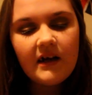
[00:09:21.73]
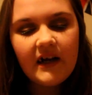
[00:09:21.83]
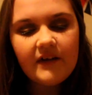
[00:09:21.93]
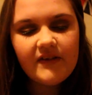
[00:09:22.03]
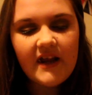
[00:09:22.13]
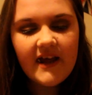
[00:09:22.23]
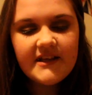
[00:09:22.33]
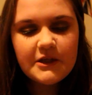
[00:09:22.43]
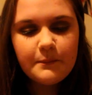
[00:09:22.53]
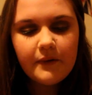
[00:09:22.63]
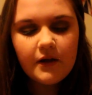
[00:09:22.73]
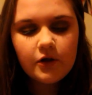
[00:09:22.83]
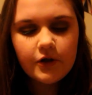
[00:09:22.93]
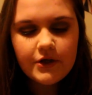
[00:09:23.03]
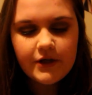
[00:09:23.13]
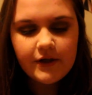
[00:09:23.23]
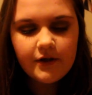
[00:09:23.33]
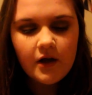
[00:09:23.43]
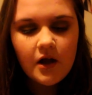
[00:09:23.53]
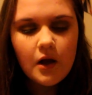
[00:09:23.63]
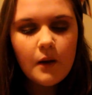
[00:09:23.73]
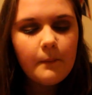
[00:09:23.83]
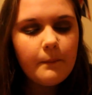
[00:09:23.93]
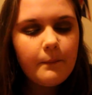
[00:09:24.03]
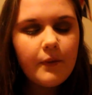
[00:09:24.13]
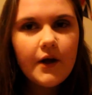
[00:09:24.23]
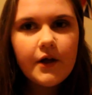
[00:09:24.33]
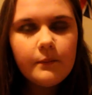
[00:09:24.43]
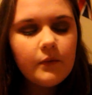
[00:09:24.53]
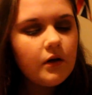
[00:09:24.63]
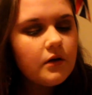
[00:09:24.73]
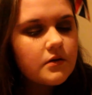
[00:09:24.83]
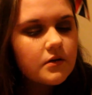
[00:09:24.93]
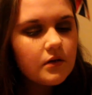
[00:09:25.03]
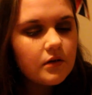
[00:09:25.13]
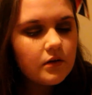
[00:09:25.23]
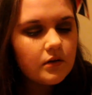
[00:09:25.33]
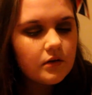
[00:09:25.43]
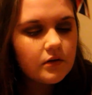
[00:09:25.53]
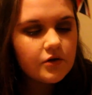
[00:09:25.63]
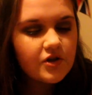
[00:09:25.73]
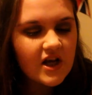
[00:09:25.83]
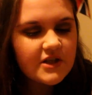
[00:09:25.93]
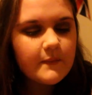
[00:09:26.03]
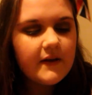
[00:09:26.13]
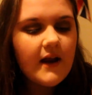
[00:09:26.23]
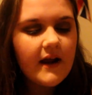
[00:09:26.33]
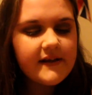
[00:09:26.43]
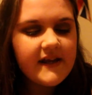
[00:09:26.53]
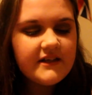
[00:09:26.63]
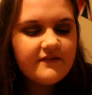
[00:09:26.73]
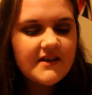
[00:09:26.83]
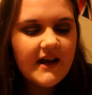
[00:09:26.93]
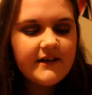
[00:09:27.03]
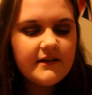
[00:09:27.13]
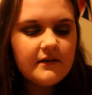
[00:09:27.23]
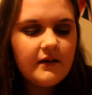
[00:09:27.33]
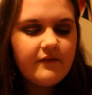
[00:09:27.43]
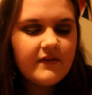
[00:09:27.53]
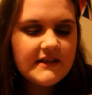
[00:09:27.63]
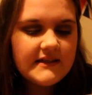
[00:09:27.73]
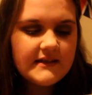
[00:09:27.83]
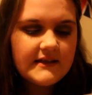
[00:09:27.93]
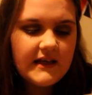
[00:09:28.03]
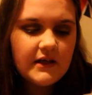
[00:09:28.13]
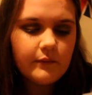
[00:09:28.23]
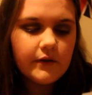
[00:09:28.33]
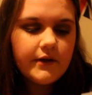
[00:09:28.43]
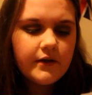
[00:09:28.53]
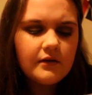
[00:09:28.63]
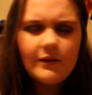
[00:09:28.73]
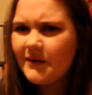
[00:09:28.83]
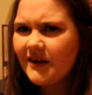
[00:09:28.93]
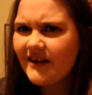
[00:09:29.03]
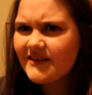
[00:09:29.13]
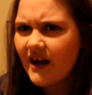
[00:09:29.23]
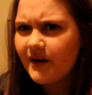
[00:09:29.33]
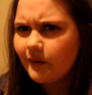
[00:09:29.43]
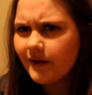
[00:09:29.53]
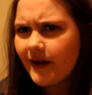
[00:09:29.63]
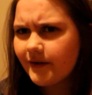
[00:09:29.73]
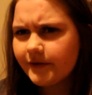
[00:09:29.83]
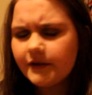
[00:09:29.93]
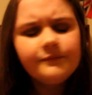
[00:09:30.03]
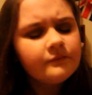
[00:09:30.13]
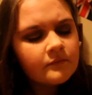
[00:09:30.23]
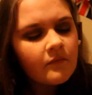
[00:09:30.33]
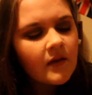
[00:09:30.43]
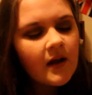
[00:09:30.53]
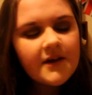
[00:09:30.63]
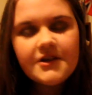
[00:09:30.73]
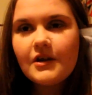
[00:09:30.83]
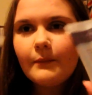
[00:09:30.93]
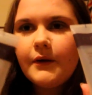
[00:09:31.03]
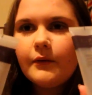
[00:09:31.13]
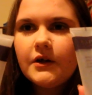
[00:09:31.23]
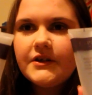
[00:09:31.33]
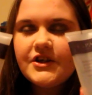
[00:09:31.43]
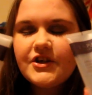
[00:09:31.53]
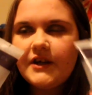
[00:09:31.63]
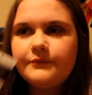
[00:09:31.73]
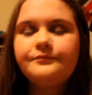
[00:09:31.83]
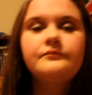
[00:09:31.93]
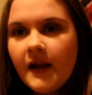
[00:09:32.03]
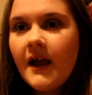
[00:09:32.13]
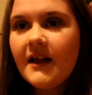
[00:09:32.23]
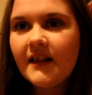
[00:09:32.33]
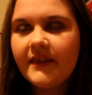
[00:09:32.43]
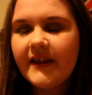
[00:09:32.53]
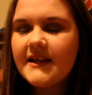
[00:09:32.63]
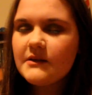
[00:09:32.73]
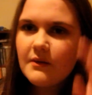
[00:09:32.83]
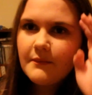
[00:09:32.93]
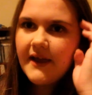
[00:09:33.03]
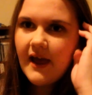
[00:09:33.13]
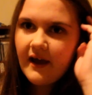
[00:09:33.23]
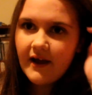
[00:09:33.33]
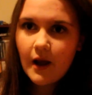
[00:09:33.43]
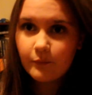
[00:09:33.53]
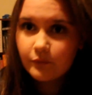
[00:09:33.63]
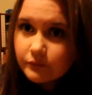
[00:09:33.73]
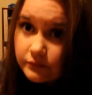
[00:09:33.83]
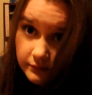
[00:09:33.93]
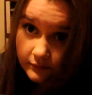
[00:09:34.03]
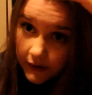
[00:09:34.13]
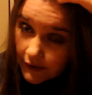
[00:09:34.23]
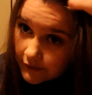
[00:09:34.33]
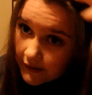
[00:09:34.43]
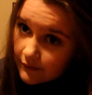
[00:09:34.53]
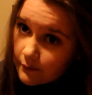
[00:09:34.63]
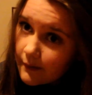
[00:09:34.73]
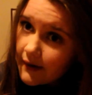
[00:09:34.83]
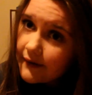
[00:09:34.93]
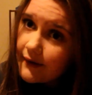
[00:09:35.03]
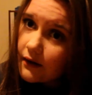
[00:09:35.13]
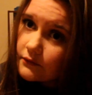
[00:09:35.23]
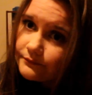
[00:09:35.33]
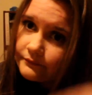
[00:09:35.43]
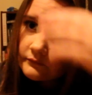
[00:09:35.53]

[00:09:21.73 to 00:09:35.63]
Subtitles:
I have an Esper London, Bergamot, Jasmine, and a hint of sight of Cedarwood. I'm gonna guess Cedarwood, I don't know. Shampoo and conditioner. These are my hair. I currently have them in my hair now.